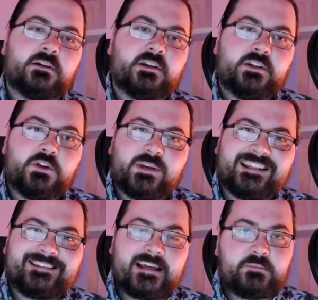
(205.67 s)
You can
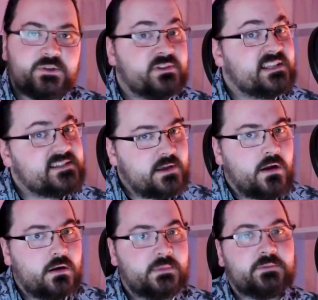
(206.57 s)
attempt to
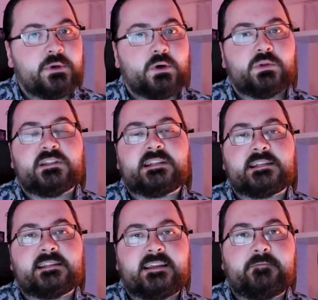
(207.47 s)
disarm an opponent as
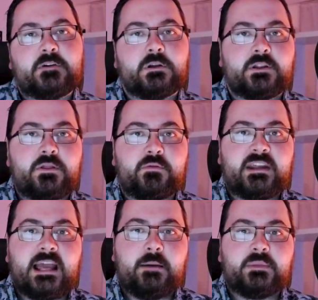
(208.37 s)
a difficulty 3
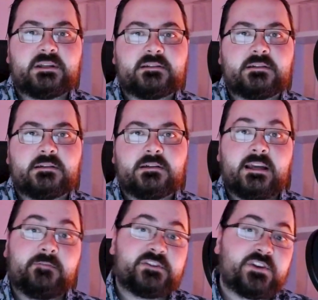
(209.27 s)
gambit.
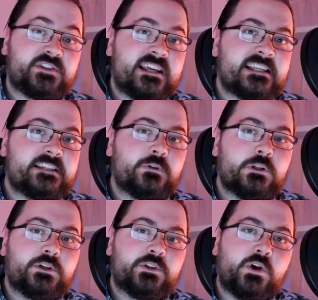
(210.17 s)
If successful,
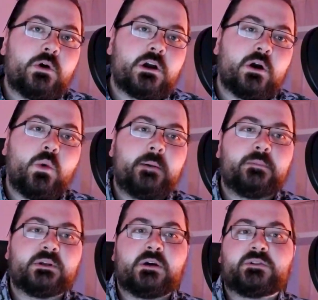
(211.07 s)
you knock a
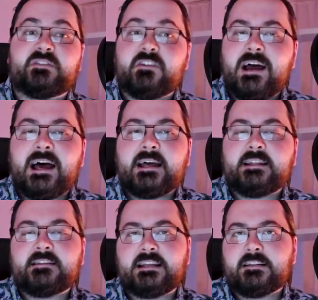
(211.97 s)
weapon out of their
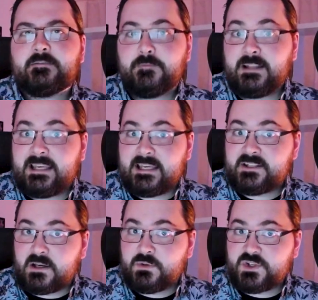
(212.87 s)
hand and fling it
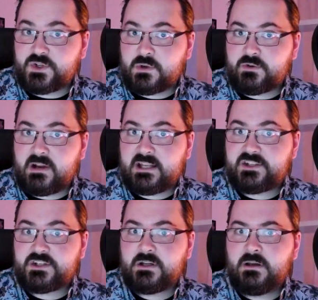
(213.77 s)
out to short
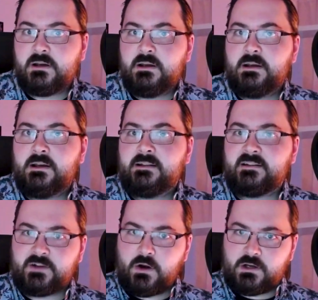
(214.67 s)
range. The
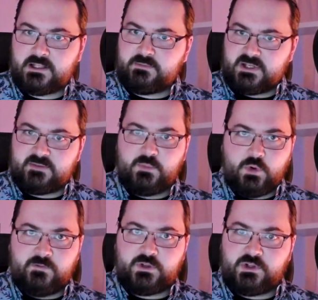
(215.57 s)
target must
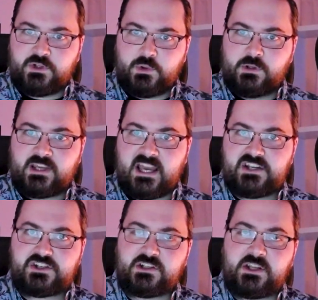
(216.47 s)
move to the new
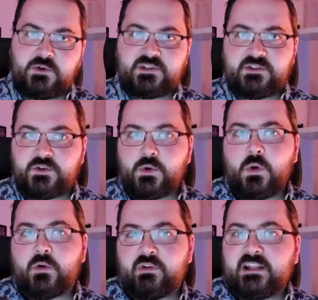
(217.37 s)
location and use a draw
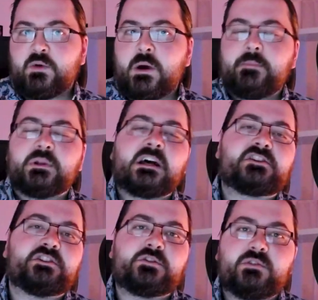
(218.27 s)
or ready weapon
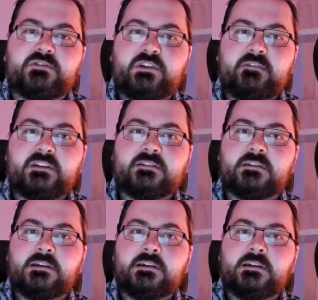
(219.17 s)
action to retrieve it.